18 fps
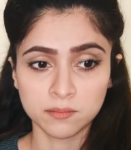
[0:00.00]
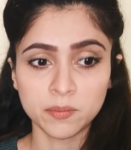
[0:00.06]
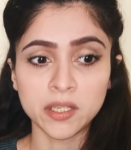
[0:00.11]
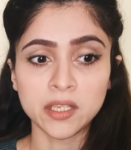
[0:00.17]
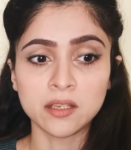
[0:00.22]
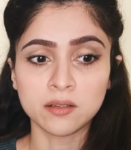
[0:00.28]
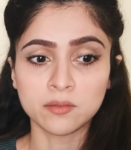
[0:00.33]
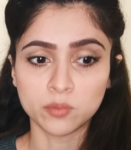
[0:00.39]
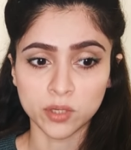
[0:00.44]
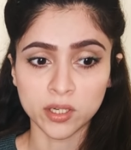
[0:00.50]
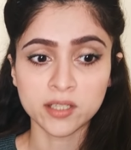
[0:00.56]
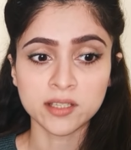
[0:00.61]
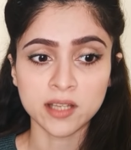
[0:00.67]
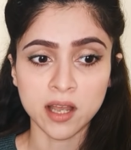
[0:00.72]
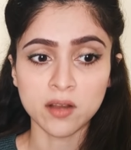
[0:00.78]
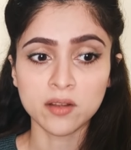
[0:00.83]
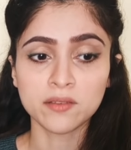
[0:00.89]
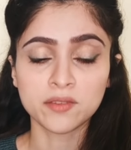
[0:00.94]
be
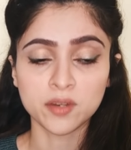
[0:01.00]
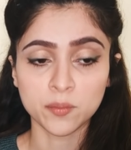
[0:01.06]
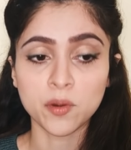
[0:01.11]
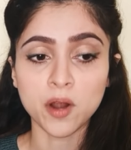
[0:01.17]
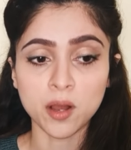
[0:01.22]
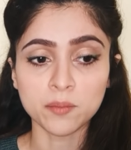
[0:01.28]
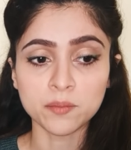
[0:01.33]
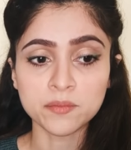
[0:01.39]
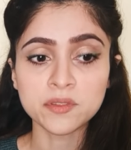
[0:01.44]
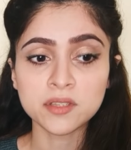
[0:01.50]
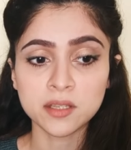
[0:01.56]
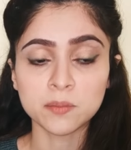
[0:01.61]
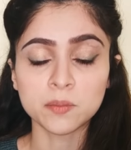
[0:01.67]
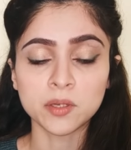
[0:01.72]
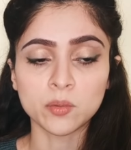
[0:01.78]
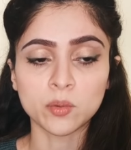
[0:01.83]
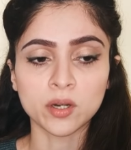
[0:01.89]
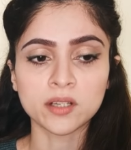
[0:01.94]
worked out, if your problems
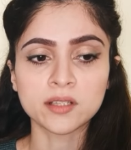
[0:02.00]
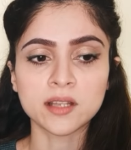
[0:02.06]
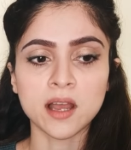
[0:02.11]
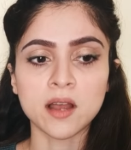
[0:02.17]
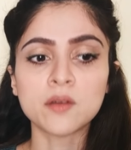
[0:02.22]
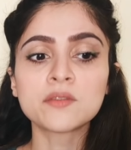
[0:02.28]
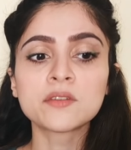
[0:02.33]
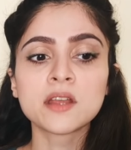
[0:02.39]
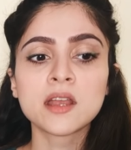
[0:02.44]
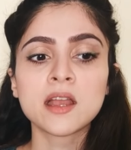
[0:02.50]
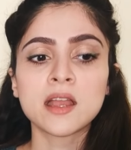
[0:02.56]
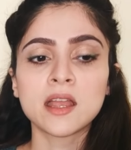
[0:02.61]
can be worked out.